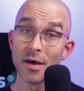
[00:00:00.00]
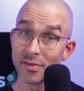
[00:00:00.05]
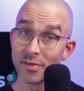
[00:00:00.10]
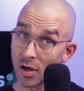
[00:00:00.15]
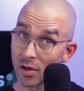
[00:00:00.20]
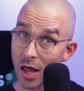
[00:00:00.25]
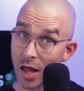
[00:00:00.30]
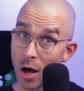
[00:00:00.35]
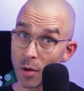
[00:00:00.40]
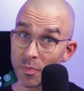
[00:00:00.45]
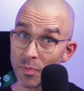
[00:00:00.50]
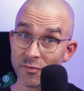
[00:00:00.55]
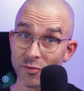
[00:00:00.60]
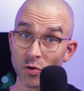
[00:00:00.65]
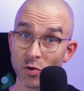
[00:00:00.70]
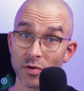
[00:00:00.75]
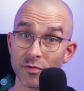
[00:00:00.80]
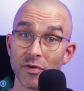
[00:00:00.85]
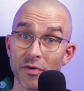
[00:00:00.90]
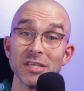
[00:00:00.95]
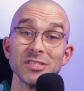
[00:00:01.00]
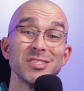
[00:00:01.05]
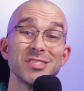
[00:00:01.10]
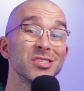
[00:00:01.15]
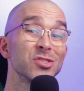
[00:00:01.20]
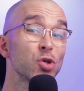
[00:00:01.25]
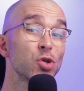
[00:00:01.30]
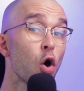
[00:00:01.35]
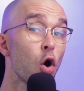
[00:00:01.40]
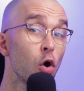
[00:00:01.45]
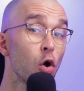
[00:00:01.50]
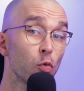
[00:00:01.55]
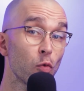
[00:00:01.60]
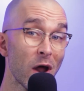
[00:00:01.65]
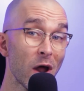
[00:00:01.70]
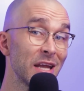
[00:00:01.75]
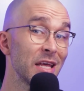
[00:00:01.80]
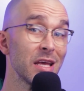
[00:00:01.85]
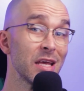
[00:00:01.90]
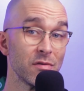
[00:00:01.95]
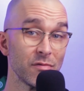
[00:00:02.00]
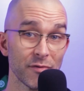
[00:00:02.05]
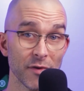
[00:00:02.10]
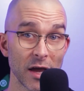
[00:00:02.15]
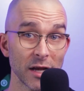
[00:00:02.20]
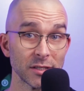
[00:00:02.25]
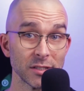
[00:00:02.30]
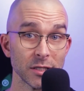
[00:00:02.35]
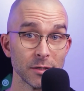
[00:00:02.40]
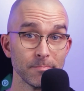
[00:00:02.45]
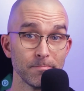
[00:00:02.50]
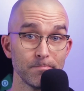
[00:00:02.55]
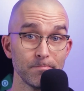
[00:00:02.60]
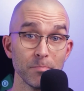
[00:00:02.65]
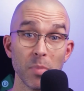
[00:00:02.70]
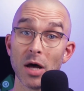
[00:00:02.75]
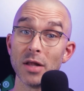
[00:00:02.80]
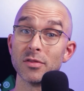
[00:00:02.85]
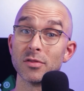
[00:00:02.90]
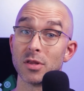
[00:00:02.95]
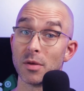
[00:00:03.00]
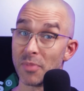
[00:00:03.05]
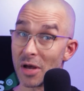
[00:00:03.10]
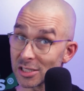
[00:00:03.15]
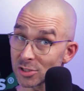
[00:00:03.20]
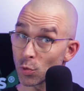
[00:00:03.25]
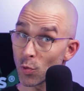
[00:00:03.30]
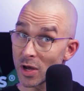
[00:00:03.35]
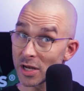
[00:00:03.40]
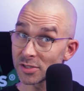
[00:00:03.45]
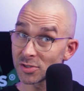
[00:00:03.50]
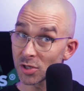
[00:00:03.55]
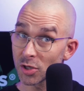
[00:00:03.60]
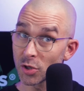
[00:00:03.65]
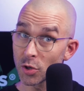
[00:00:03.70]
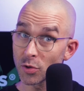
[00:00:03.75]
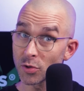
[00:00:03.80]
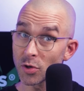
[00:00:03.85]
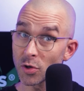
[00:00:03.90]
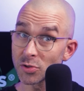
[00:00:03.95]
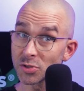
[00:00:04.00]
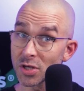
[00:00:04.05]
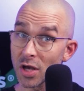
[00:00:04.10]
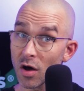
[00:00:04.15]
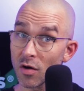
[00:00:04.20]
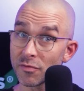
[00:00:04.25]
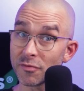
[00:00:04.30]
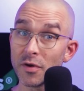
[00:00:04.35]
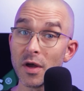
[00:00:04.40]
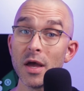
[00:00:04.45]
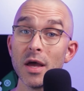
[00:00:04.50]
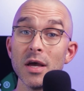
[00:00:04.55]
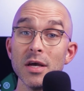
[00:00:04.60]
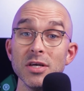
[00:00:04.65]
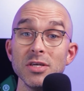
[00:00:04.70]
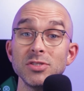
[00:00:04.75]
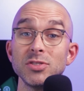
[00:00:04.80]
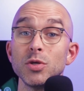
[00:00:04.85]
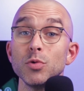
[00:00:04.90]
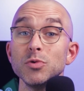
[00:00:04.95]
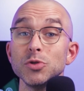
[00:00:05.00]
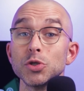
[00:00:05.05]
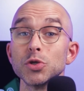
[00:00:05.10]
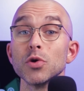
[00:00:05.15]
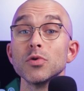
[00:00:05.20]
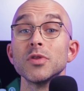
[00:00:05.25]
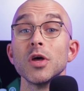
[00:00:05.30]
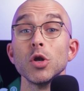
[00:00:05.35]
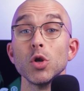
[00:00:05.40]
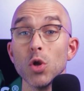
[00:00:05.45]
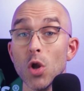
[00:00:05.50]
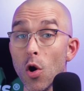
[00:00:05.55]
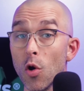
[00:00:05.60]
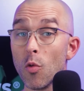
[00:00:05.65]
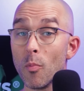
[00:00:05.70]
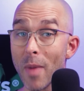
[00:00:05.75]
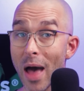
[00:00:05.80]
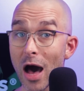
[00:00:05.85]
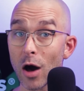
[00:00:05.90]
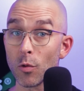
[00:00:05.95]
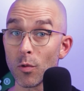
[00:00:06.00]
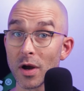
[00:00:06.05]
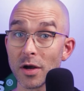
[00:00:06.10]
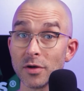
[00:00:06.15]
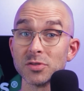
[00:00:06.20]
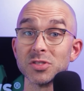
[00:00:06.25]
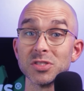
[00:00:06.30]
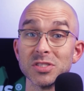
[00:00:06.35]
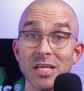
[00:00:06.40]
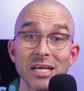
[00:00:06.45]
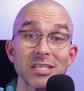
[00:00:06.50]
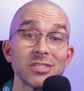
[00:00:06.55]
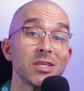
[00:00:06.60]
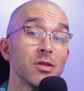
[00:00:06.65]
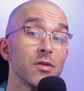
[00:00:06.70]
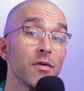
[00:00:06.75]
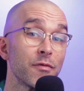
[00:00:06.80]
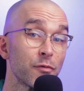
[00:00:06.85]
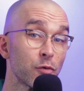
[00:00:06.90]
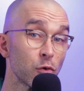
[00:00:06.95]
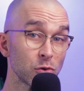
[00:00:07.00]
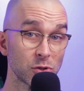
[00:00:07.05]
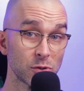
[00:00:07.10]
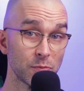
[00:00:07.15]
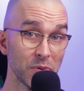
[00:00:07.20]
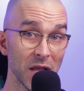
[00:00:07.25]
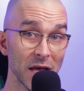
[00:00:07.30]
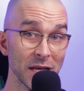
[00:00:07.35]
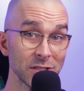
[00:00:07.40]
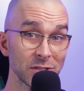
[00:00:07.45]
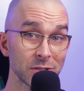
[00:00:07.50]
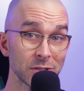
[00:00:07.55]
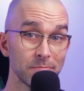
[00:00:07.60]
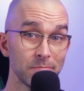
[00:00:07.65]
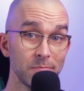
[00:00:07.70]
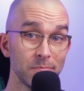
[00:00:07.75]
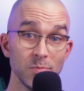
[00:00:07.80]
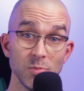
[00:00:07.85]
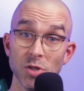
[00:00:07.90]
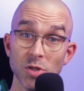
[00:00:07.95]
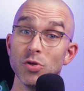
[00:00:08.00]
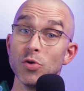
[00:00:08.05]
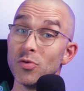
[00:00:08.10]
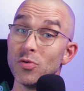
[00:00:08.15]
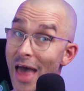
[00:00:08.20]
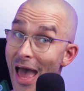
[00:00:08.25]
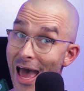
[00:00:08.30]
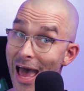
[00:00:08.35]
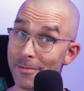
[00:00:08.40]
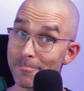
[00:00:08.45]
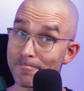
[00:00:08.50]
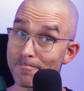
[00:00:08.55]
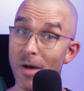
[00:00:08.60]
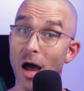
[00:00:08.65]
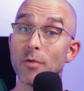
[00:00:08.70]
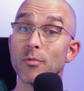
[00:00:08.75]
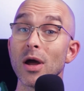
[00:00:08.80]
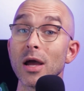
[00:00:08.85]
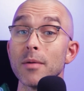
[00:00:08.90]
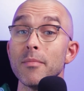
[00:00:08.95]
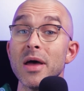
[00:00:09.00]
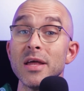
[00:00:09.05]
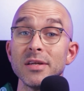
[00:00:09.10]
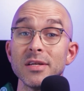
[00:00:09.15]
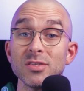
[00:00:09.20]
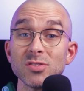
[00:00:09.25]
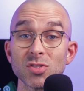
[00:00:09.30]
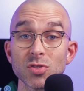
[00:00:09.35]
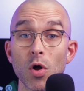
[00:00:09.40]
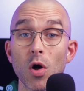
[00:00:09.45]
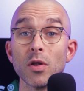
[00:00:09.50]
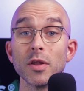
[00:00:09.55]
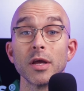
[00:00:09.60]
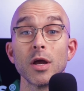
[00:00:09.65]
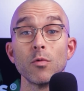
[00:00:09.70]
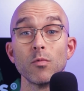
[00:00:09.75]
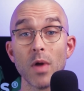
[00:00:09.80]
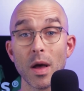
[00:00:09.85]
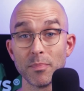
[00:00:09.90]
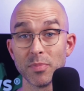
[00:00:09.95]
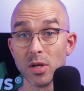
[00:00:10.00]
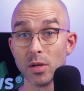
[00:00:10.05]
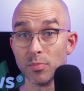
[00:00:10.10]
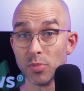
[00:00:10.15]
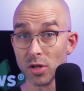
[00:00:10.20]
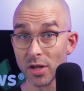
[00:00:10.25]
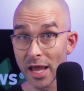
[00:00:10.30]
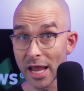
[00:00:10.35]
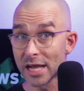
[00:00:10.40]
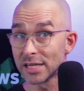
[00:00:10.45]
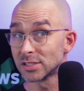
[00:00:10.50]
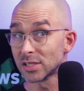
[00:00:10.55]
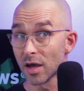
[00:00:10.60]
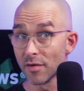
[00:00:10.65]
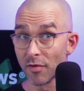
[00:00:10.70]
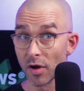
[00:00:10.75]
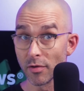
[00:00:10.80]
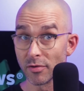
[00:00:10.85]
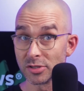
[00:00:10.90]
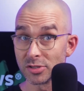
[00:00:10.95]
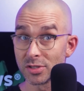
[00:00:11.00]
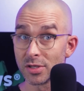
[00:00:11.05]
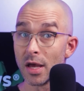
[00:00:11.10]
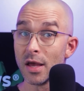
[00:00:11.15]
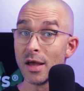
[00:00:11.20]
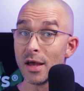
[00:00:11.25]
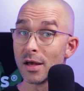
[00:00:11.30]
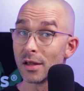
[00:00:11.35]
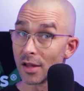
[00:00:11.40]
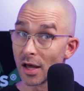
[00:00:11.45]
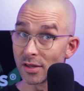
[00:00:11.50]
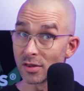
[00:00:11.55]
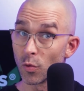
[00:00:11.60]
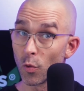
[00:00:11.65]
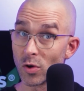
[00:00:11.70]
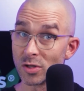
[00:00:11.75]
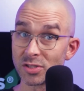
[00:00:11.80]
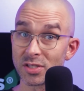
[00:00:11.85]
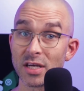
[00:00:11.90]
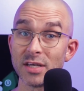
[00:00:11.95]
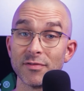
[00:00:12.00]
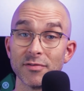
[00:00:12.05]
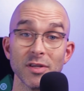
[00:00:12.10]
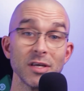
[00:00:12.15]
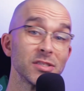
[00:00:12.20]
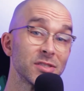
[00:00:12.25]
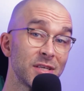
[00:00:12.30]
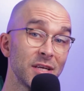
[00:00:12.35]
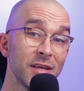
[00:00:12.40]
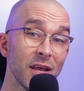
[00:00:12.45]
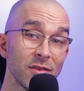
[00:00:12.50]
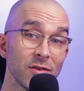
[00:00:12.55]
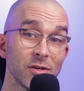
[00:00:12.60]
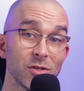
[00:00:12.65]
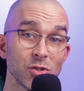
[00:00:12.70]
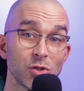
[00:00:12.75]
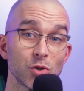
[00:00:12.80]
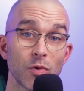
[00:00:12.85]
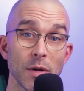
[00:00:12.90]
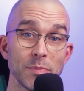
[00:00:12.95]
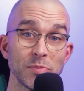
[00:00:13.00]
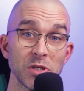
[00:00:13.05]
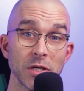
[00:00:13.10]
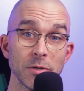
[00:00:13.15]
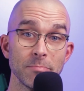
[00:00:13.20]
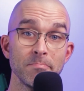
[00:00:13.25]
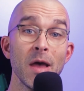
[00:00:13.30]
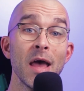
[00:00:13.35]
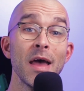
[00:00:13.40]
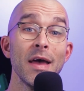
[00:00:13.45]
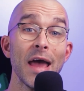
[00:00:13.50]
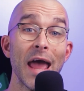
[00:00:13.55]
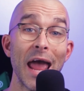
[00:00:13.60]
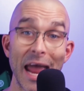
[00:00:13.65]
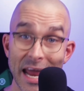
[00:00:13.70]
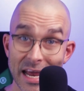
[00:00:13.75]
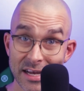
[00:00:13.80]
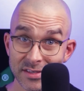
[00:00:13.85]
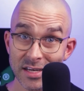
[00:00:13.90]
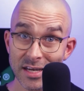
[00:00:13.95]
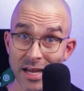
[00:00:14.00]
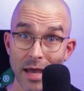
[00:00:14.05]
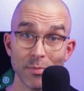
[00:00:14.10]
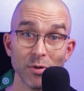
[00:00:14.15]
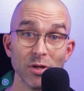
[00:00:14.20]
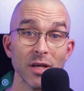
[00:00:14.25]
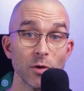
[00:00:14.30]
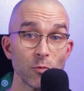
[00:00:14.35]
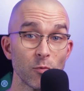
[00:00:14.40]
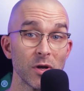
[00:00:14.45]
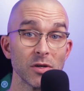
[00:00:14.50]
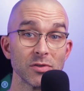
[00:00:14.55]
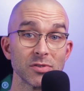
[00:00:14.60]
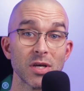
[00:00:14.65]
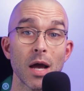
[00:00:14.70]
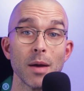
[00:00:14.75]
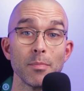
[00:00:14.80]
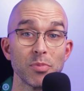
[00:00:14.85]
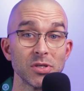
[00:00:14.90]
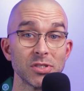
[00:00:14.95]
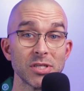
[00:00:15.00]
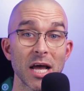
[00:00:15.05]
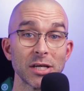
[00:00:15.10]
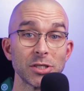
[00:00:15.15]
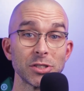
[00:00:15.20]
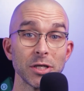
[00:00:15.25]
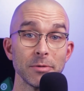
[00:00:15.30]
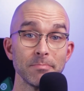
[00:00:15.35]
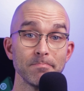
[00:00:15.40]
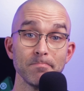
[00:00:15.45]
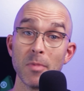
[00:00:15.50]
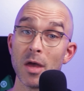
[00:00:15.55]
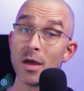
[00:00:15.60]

They'll help if your device is already infected. But the best way to secure yourself is to ensure that no malware sticks in the first place. To do that, I recommend installing a reputable antivirus, like the ones I've listed in the description, and enabling real-time protection.